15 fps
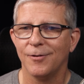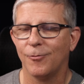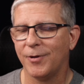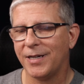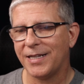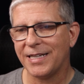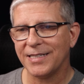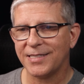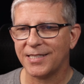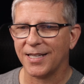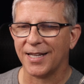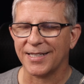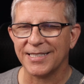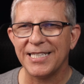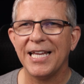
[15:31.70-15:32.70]
when it gets to
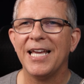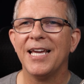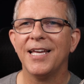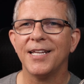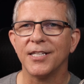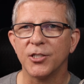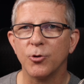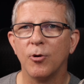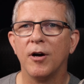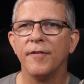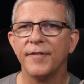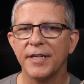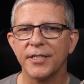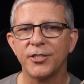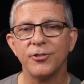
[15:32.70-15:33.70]
like 10 and
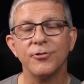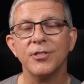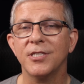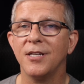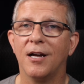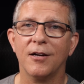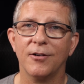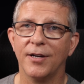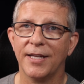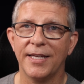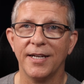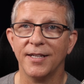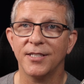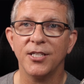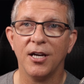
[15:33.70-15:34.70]
12 inch, you're just not going to
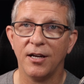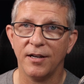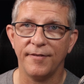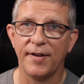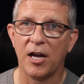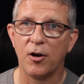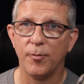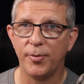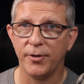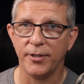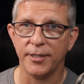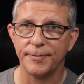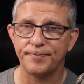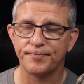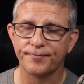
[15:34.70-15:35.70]
get a ton of
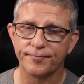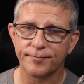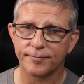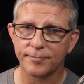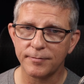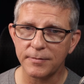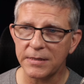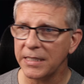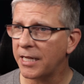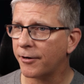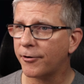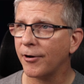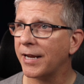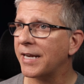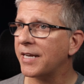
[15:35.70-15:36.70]
output. Now,
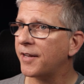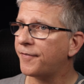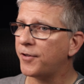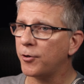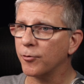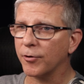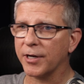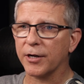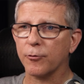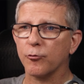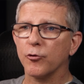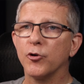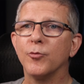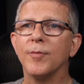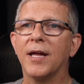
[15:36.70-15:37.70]
granted, if you were in a
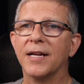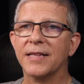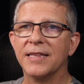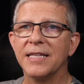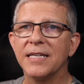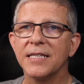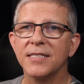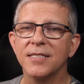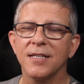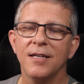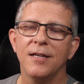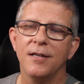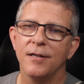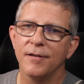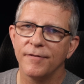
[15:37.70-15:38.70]
room like this,
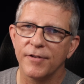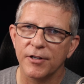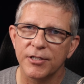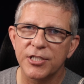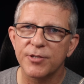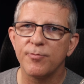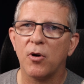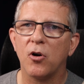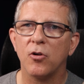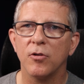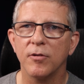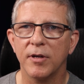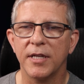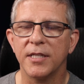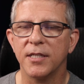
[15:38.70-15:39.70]
very
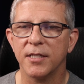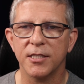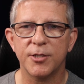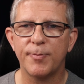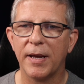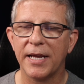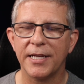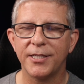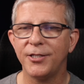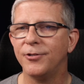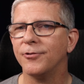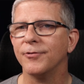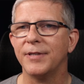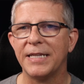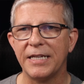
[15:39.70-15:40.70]
small space, you
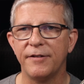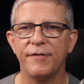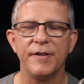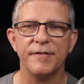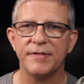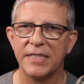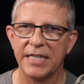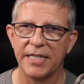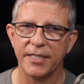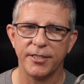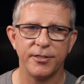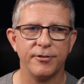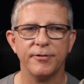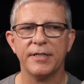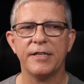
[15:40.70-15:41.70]
don't need
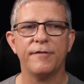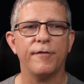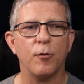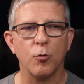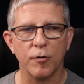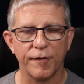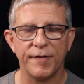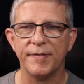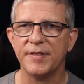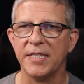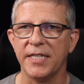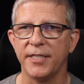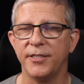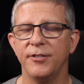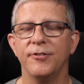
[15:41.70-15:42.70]
15s, you don't need 4
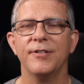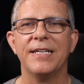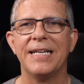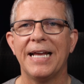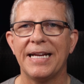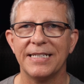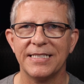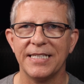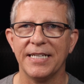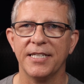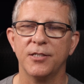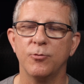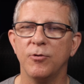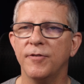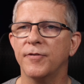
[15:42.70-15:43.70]
15s, you don't need
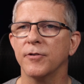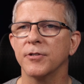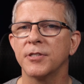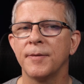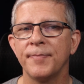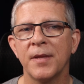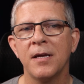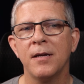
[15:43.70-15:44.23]
18-inch woofers.